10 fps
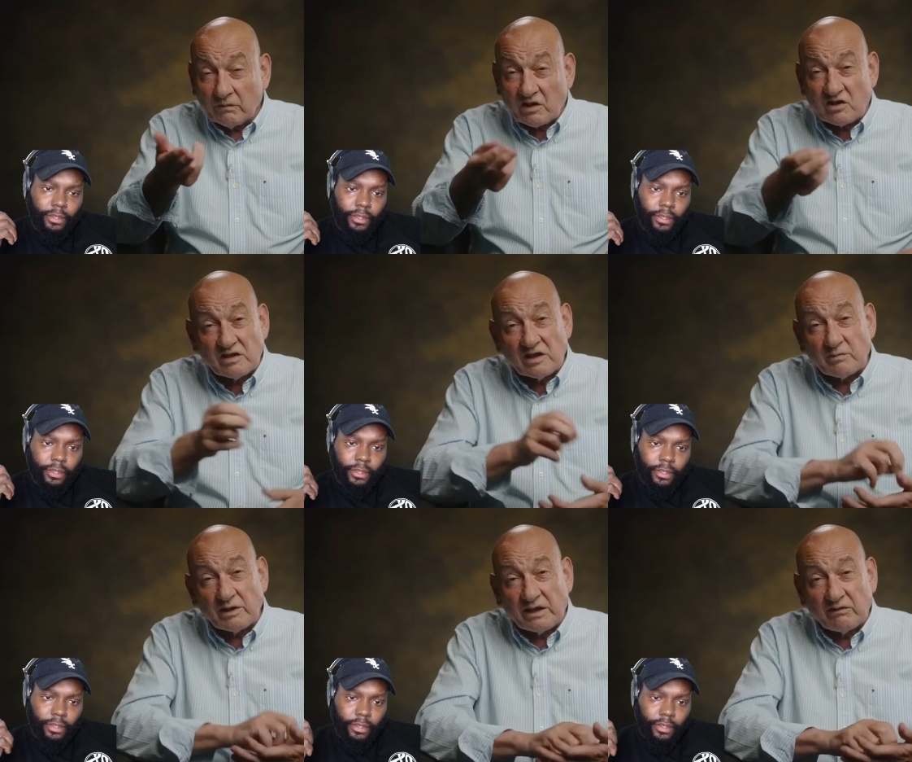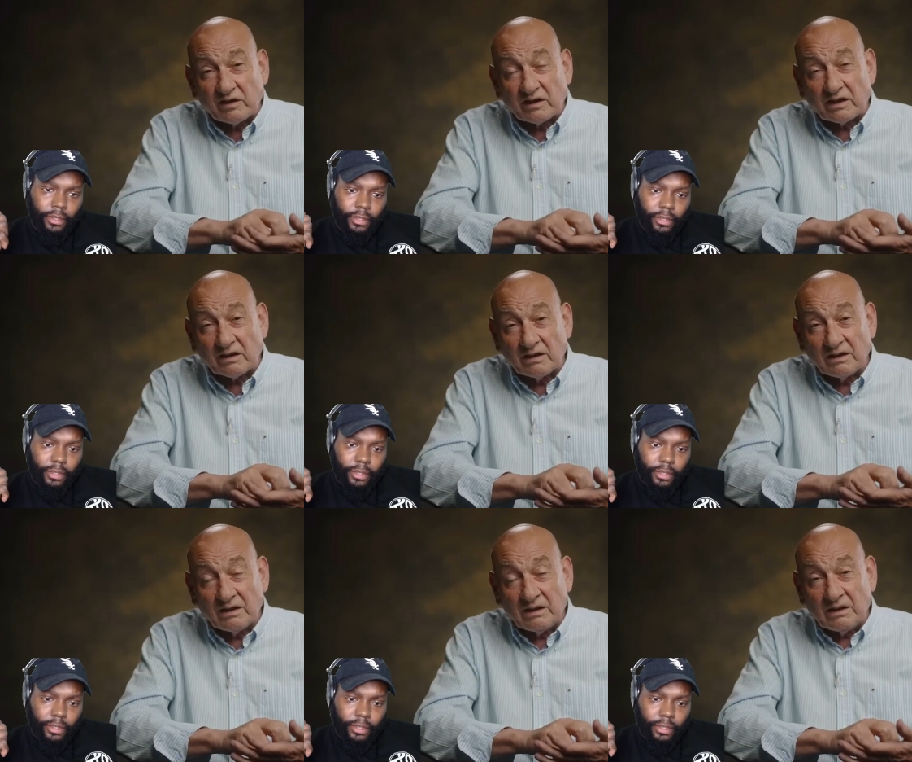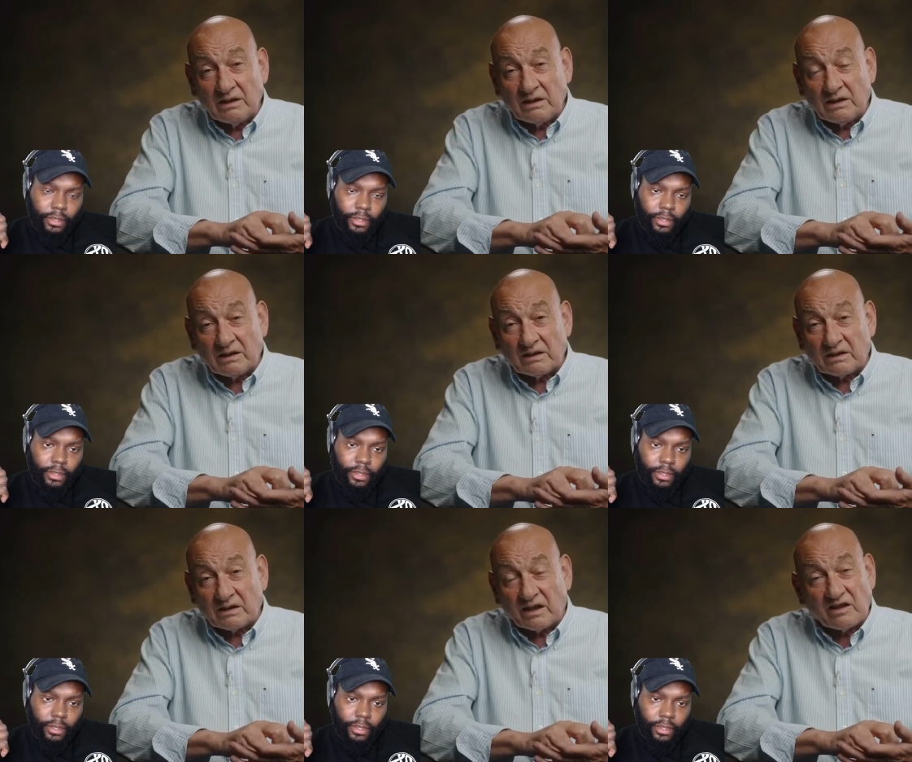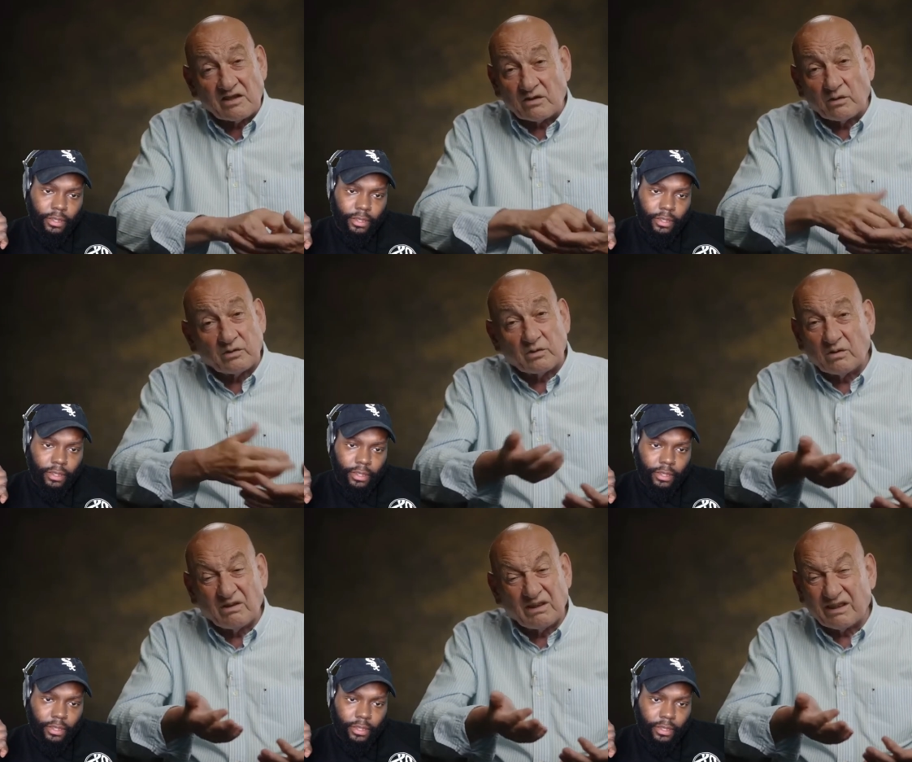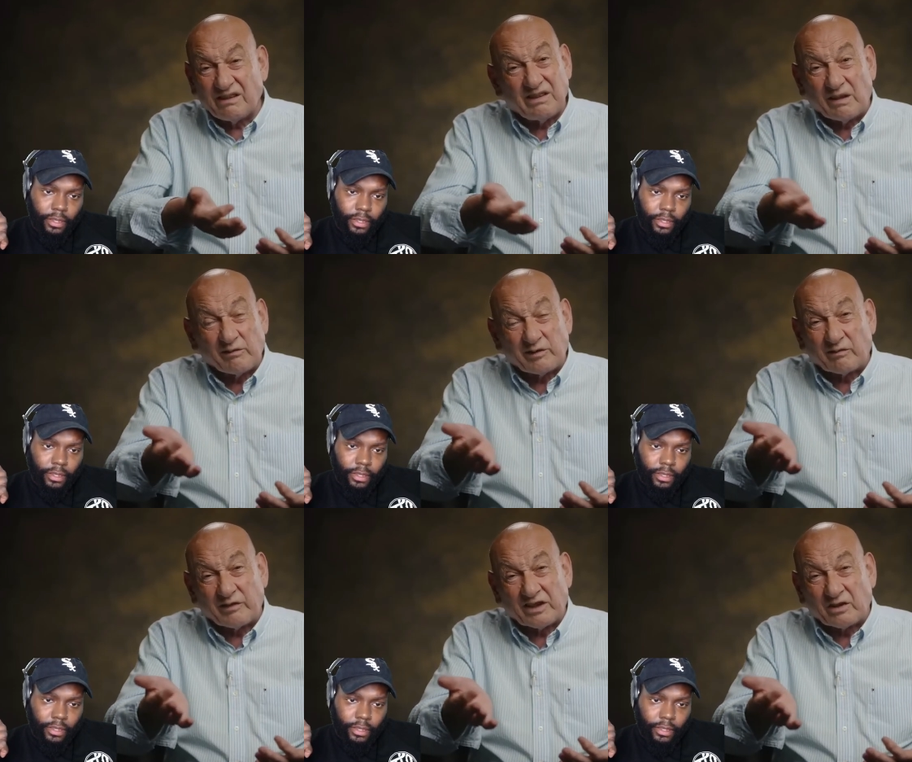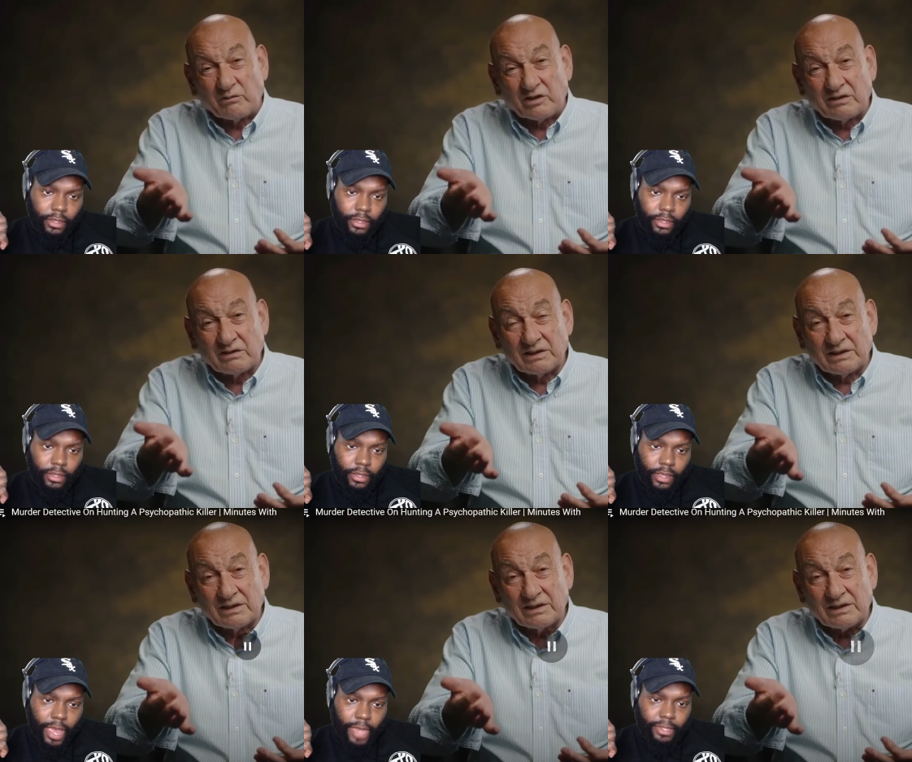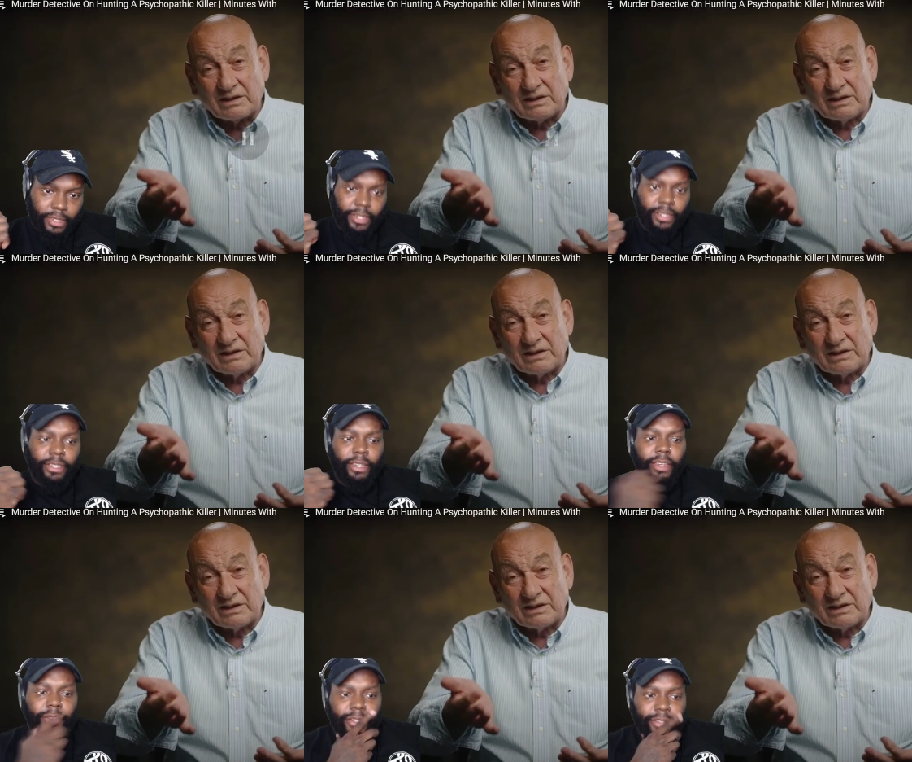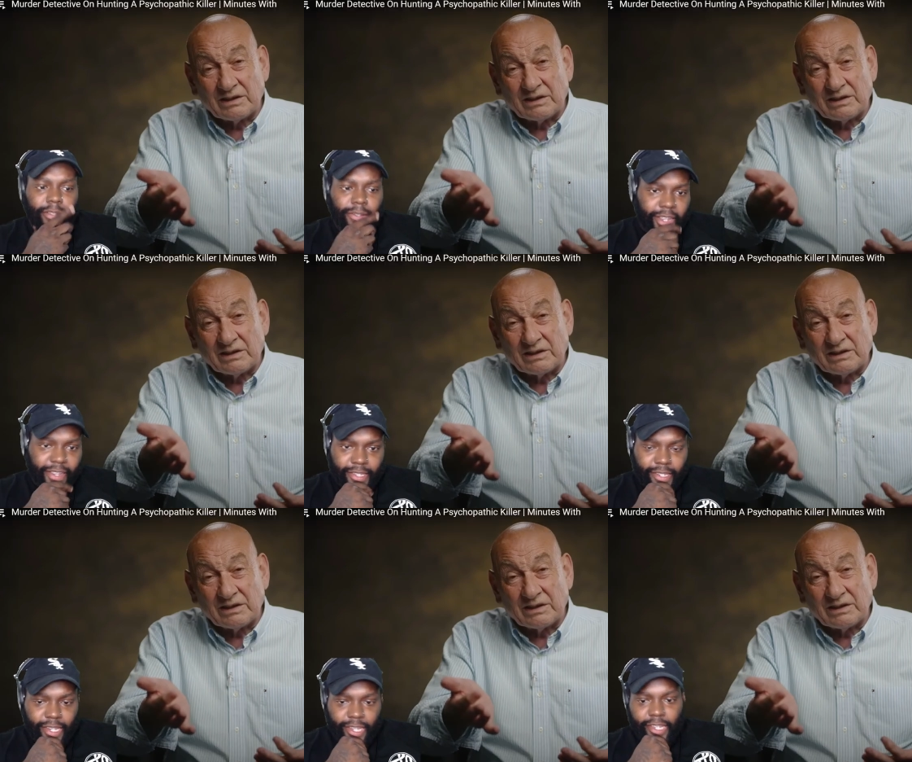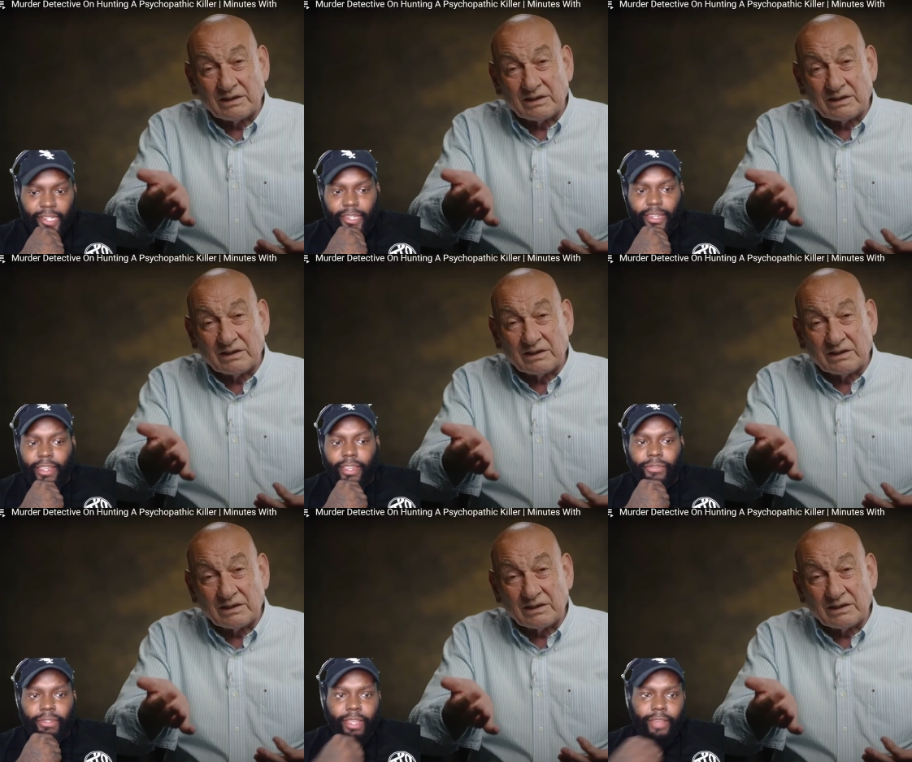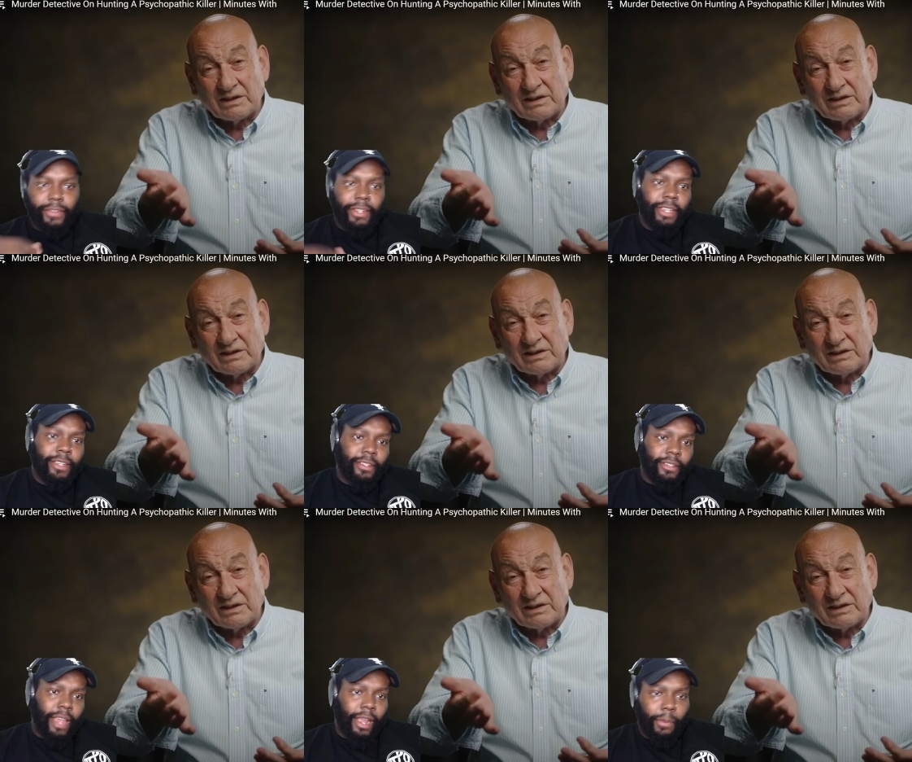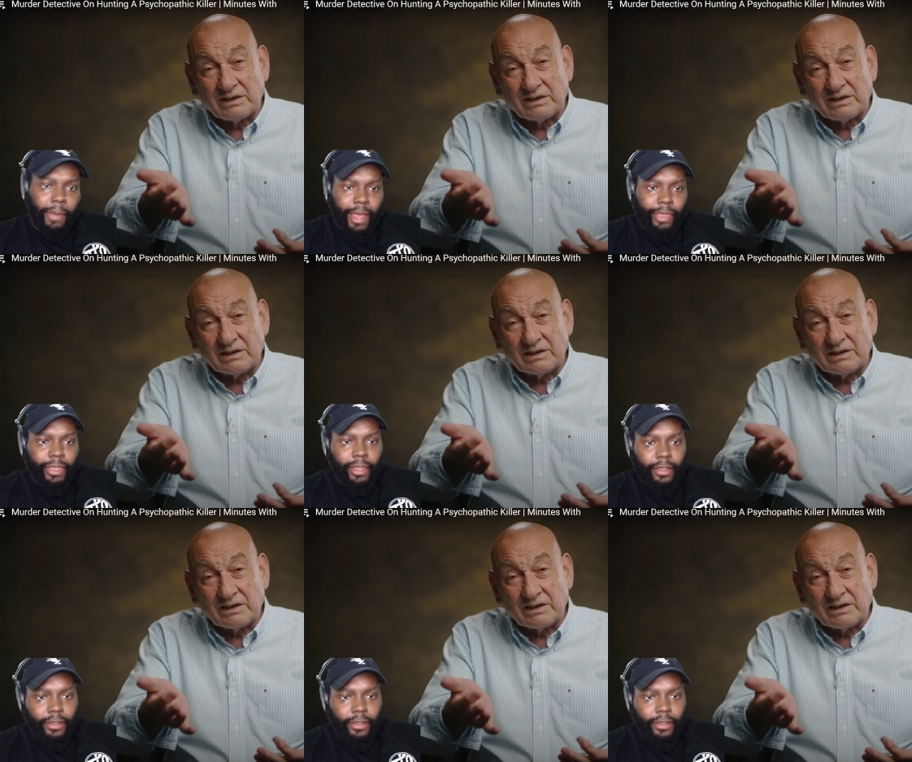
Speaker 1: and see his behaviour there and his total contempt for victims.
Speaker 2: At 60, he was doing this. So, yeah, he was definitely psychopathic.